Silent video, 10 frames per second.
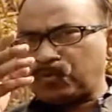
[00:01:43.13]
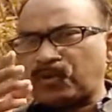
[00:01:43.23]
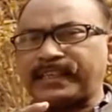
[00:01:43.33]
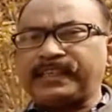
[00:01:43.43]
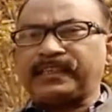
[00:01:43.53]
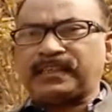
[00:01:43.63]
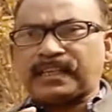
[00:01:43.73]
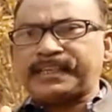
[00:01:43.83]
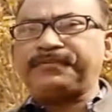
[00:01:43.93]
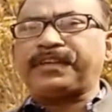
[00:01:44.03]

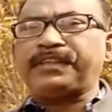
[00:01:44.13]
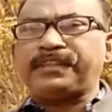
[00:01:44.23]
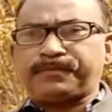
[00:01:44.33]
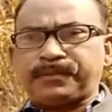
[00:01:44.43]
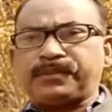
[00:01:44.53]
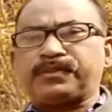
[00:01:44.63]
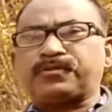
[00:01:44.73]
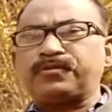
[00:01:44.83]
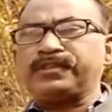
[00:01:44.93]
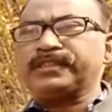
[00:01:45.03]
clarify here for the
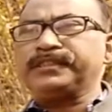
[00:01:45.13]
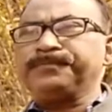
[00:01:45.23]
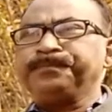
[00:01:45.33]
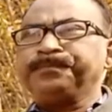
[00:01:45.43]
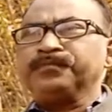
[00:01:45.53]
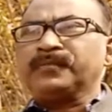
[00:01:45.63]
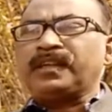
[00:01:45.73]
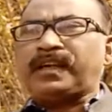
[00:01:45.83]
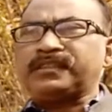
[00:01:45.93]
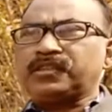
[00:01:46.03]
students.
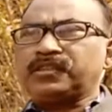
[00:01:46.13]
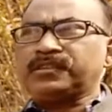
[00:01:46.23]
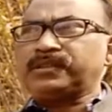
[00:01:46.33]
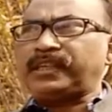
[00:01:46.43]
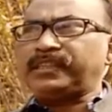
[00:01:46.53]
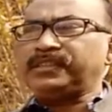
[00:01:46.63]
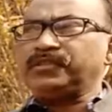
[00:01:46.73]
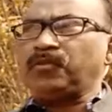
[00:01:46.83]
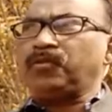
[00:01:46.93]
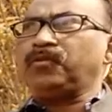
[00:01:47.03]
As such, there is
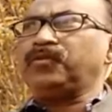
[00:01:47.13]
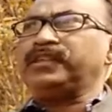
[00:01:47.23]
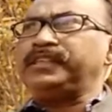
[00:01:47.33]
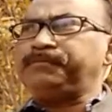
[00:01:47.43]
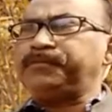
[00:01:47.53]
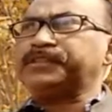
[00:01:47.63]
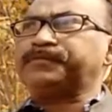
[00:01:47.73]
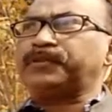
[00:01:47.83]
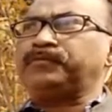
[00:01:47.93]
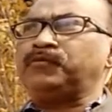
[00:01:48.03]
no, it differs
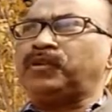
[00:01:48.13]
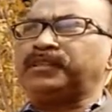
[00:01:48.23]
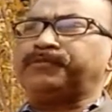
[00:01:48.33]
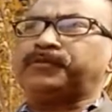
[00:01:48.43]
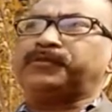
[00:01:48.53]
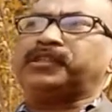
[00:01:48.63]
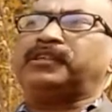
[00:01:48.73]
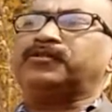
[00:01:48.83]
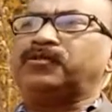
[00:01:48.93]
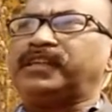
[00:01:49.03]
from one
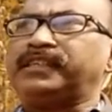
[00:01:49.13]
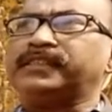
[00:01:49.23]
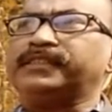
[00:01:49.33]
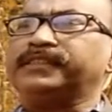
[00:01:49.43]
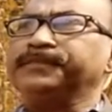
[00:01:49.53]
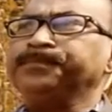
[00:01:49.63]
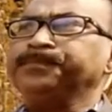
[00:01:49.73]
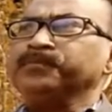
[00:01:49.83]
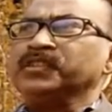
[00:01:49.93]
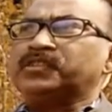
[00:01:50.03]
proposal to another.
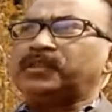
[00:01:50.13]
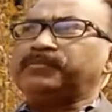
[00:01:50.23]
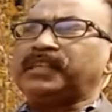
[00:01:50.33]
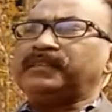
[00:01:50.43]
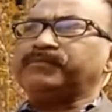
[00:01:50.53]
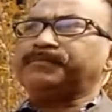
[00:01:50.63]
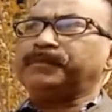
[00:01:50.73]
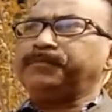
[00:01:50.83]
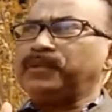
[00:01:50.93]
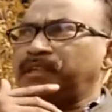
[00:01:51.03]
Sometimes
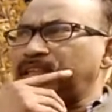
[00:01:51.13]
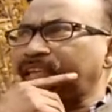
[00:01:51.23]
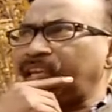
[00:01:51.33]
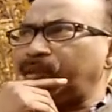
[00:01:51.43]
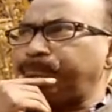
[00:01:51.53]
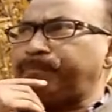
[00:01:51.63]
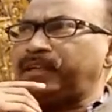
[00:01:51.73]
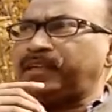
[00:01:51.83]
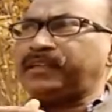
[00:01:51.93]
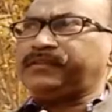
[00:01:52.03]
people keep
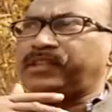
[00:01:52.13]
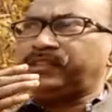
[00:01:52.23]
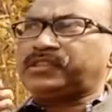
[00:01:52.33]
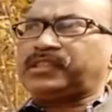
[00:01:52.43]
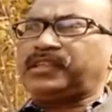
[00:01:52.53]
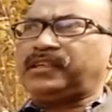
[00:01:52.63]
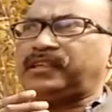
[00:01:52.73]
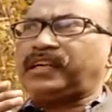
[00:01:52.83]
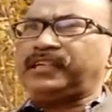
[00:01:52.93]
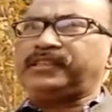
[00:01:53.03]
this
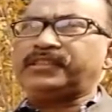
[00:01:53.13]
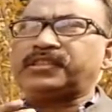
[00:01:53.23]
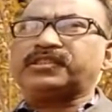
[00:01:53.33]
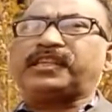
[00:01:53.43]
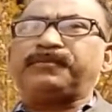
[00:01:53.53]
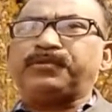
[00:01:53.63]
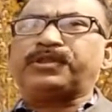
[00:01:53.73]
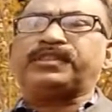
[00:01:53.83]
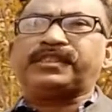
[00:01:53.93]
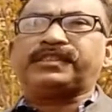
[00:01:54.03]
higher research
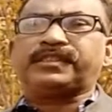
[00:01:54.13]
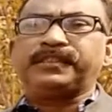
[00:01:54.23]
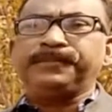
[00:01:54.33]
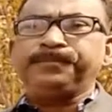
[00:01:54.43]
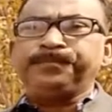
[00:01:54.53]
hypothesis